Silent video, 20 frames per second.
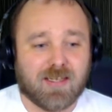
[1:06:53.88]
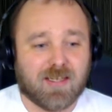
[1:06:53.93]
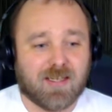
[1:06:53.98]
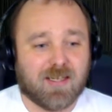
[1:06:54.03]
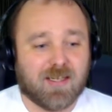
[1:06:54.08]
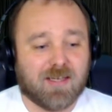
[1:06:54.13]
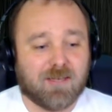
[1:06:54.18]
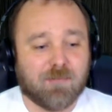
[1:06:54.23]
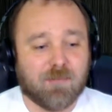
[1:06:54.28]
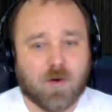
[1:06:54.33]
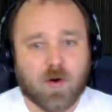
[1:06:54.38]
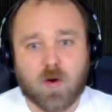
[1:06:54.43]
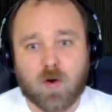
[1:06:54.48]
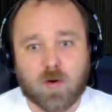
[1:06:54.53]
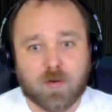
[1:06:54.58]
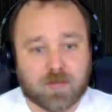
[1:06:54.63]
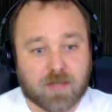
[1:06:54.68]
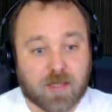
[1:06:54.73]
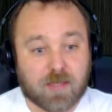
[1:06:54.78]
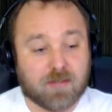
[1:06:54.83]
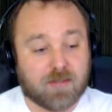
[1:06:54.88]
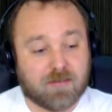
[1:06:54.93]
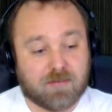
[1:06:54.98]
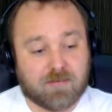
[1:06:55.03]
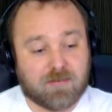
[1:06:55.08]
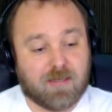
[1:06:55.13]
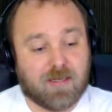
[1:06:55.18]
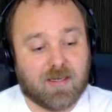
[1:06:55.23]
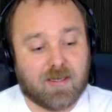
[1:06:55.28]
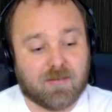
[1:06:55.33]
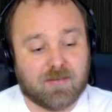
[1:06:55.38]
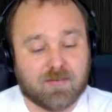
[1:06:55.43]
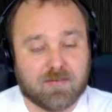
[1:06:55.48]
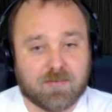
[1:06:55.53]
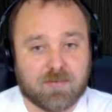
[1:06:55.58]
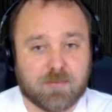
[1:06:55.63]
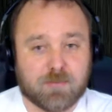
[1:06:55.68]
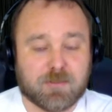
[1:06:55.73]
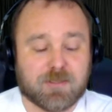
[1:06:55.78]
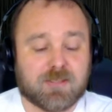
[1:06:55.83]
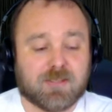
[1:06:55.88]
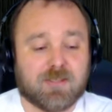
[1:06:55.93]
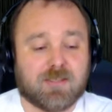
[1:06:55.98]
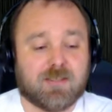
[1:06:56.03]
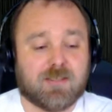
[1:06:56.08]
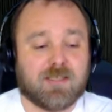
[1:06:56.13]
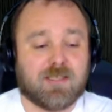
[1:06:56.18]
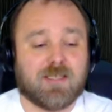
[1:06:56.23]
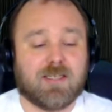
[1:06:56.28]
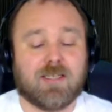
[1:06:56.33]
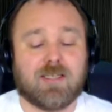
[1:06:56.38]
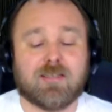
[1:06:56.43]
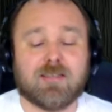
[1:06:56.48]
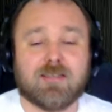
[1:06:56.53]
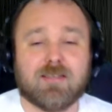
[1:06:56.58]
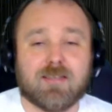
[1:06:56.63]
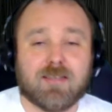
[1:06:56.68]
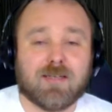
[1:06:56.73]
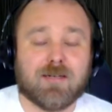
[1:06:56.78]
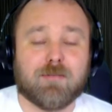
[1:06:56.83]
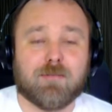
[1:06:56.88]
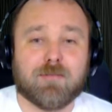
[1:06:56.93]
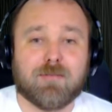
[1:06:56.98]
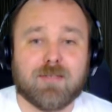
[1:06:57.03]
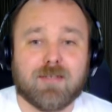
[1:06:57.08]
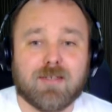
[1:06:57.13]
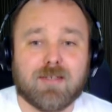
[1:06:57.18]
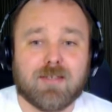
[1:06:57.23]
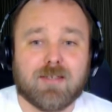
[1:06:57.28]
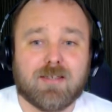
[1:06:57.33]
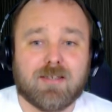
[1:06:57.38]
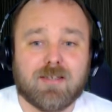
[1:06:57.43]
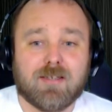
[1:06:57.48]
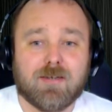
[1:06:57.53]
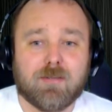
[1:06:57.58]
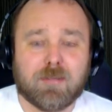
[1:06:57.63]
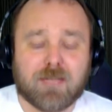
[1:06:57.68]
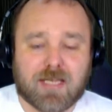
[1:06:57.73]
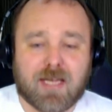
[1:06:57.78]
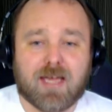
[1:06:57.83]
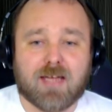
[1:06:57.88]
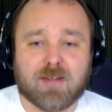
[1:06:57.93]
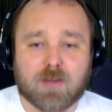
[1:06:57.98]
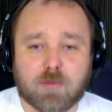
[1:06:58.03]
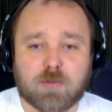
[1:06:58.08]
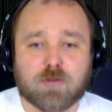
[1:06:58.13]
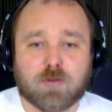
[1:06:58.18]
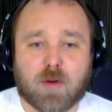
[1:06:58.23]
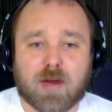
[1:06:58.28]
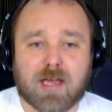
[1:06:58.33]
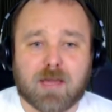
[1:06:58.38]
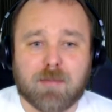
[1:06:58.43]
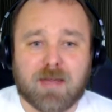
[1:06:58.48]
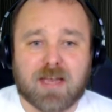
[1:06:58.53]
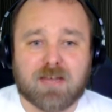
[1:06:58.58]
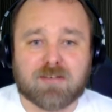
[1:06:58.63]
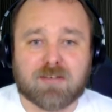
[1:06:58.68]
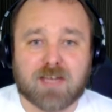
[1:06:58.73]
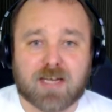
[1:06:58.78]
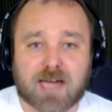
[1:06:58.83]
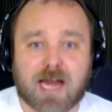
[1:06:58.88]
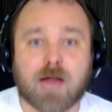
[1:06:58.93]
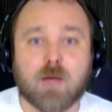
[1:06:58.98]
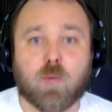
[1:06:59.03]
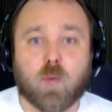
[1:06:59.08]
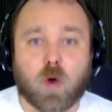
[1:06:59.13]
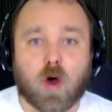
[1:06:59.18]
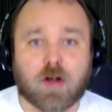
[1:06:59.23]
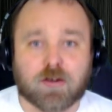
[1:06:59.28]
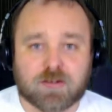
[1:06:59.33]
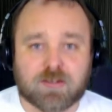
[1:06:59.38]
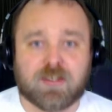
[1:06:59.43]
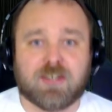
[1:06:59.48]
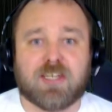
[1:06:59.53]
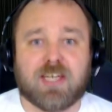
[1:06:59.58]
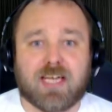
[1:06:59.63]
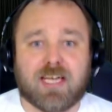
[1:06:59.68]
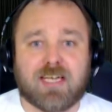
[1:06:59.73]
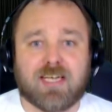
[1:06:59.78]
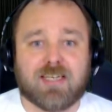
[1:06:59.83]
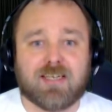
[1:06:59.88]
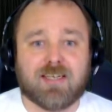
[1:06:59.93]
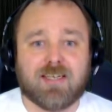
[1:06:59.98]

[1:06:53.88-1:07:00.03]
Don't start on that. But yeah, it was quite amazing. And I watched today.